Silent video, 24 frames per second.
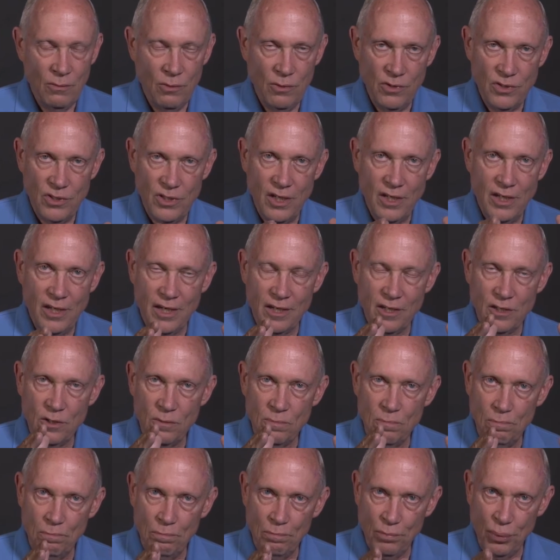When we say God is
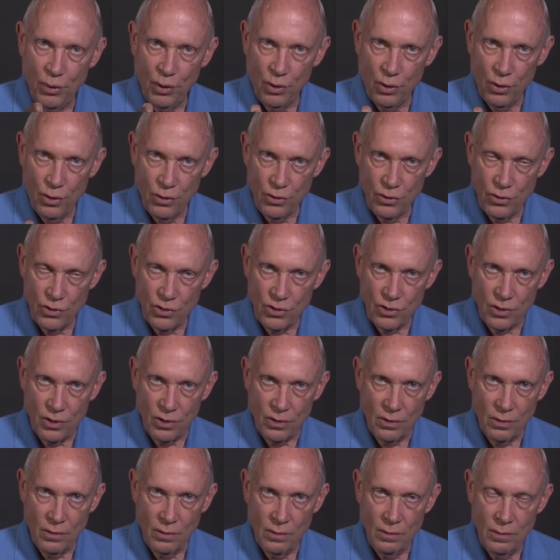
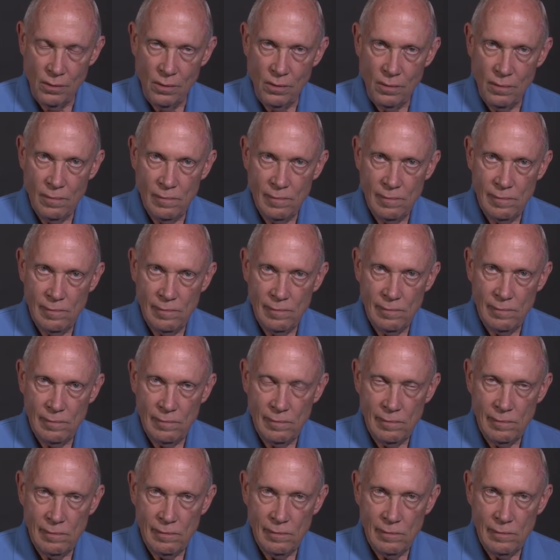person,
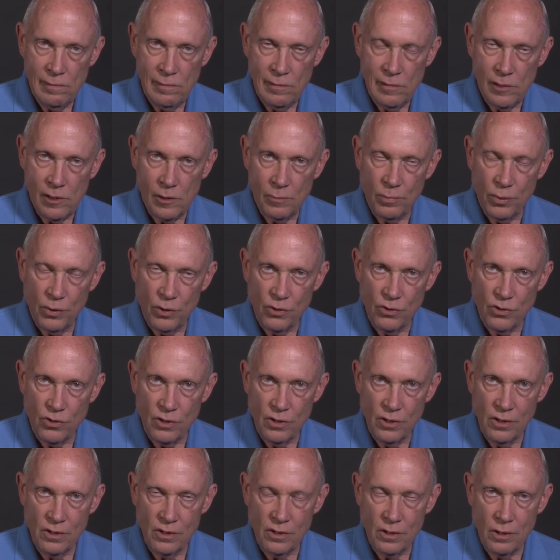a
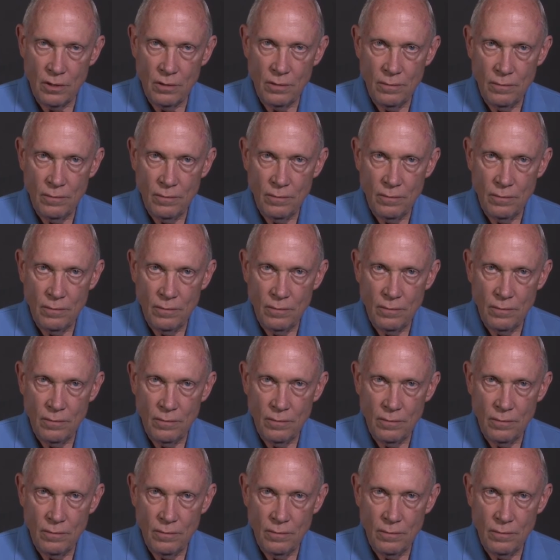person is